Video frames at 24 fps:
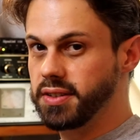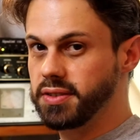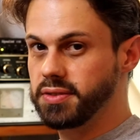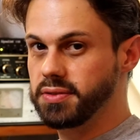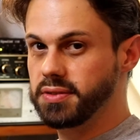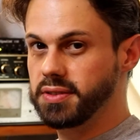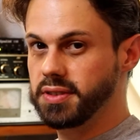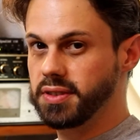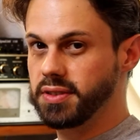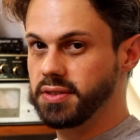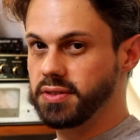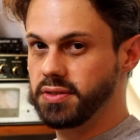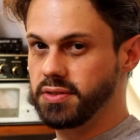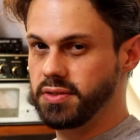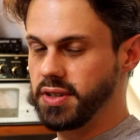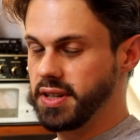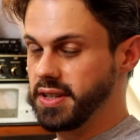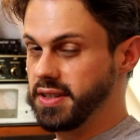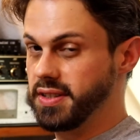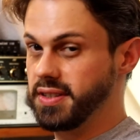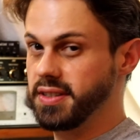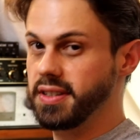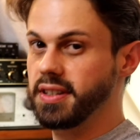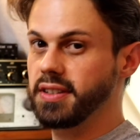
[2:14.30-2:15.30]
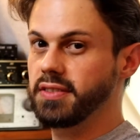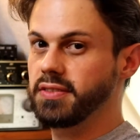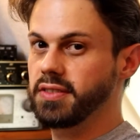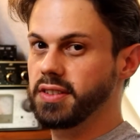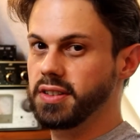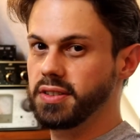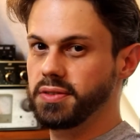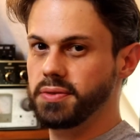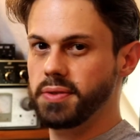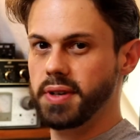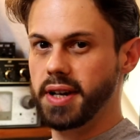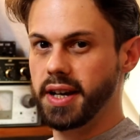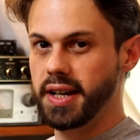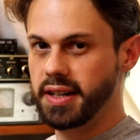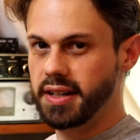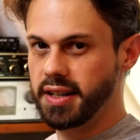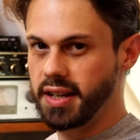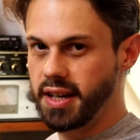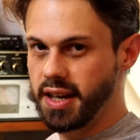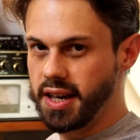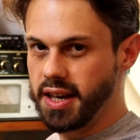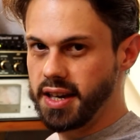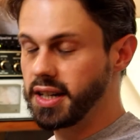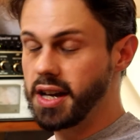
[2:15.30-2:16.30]
to the transceiver, right?
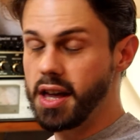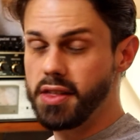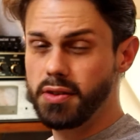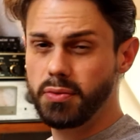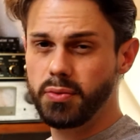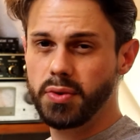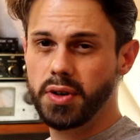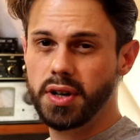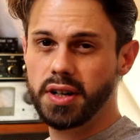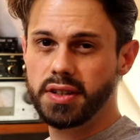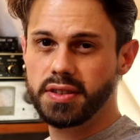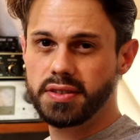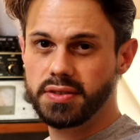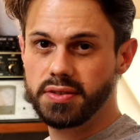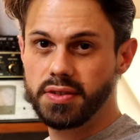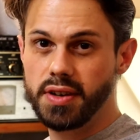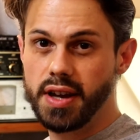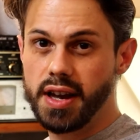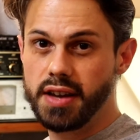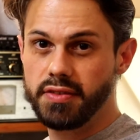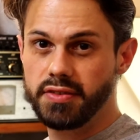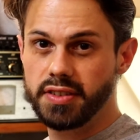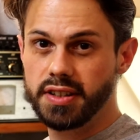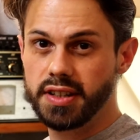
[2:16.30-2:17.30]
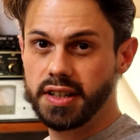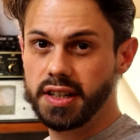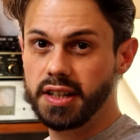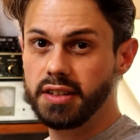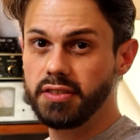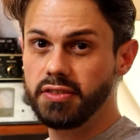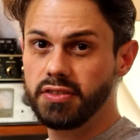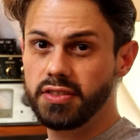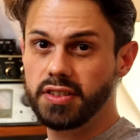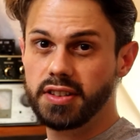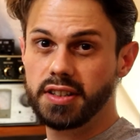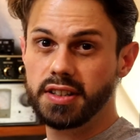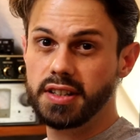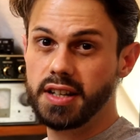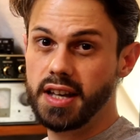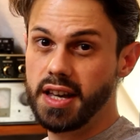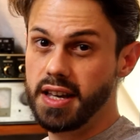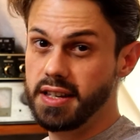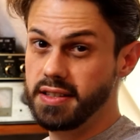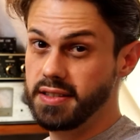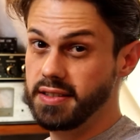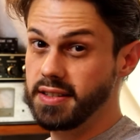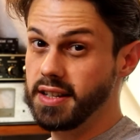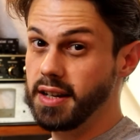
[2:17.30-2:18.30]
In other words, you have an infinite
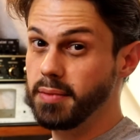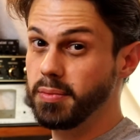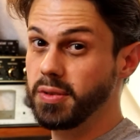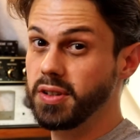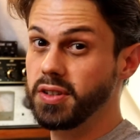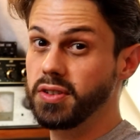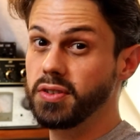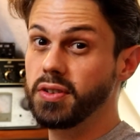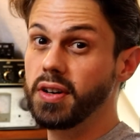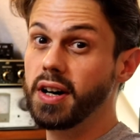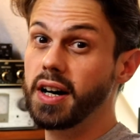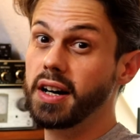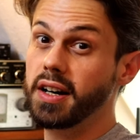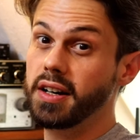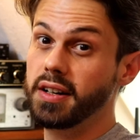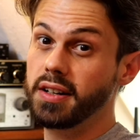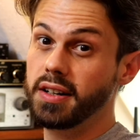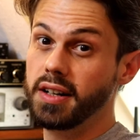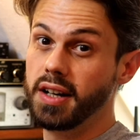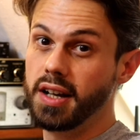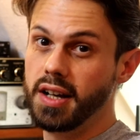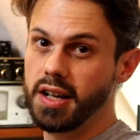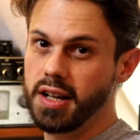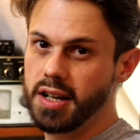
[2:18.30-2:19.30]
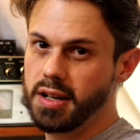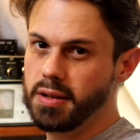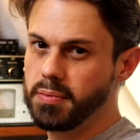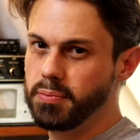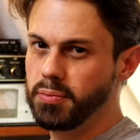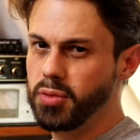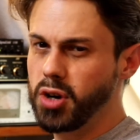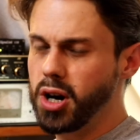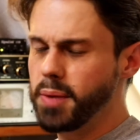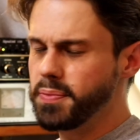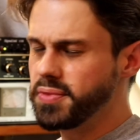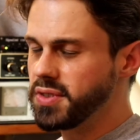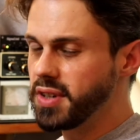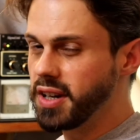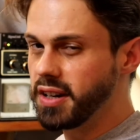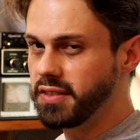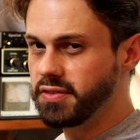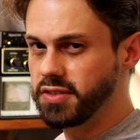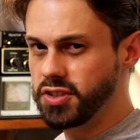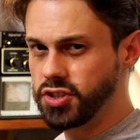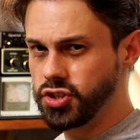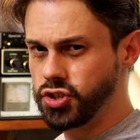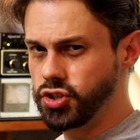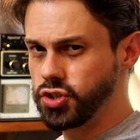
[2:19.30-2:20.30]
SWR. Perhaps you
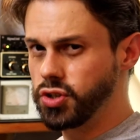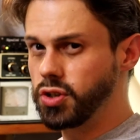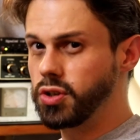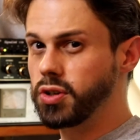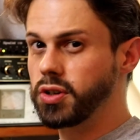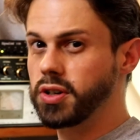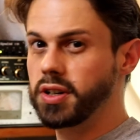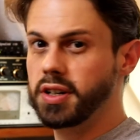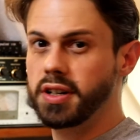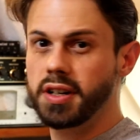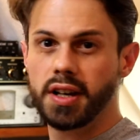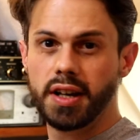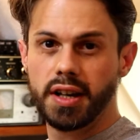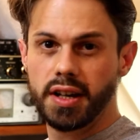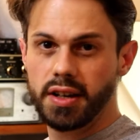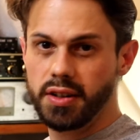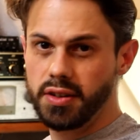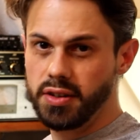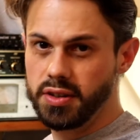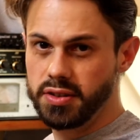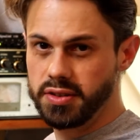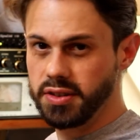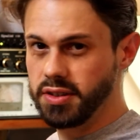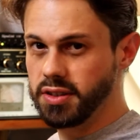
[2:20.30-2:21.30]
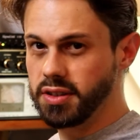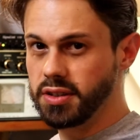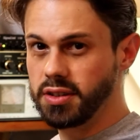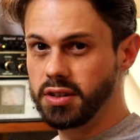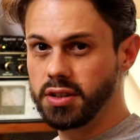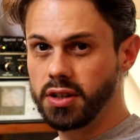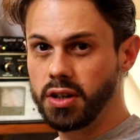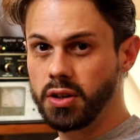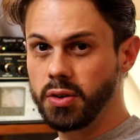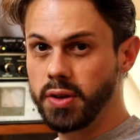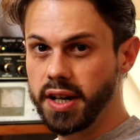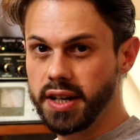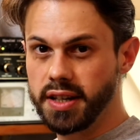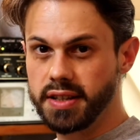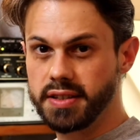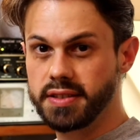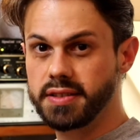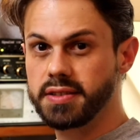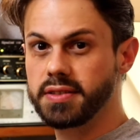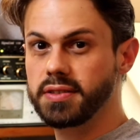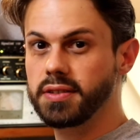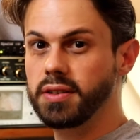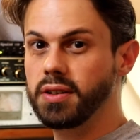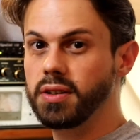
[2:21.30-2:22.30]
have a short on your
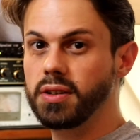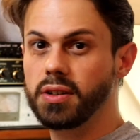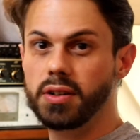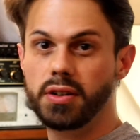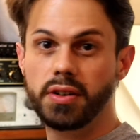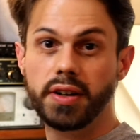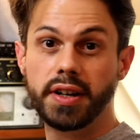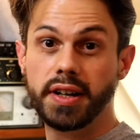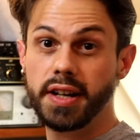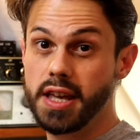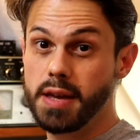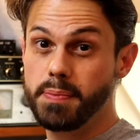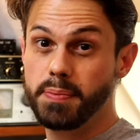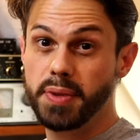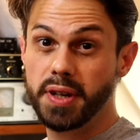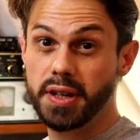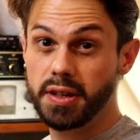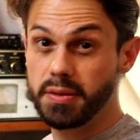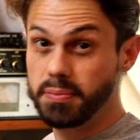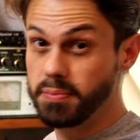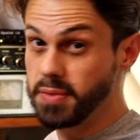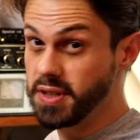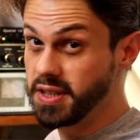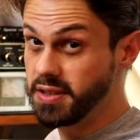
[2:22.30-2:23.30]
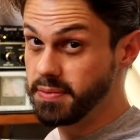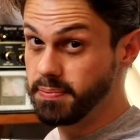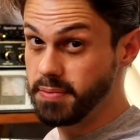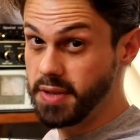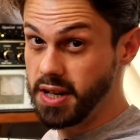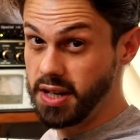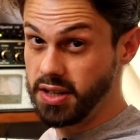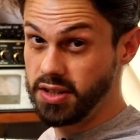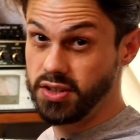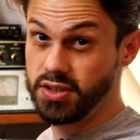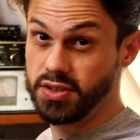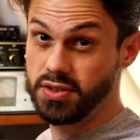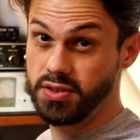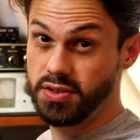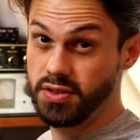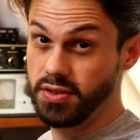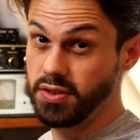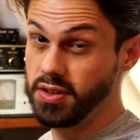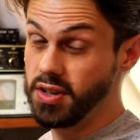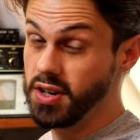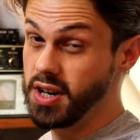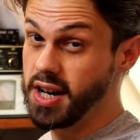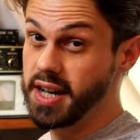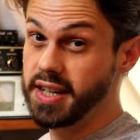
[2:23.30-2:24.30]
coax or an epic mismatch to
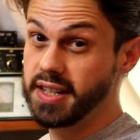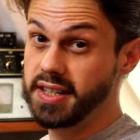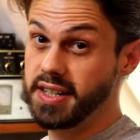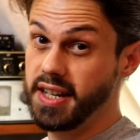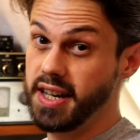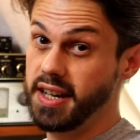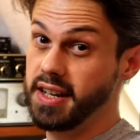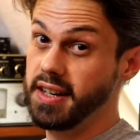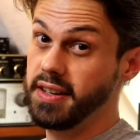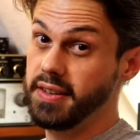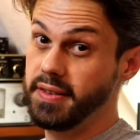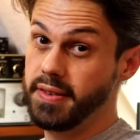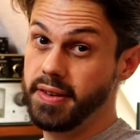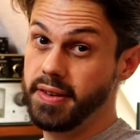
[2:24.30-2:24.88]
your antenna.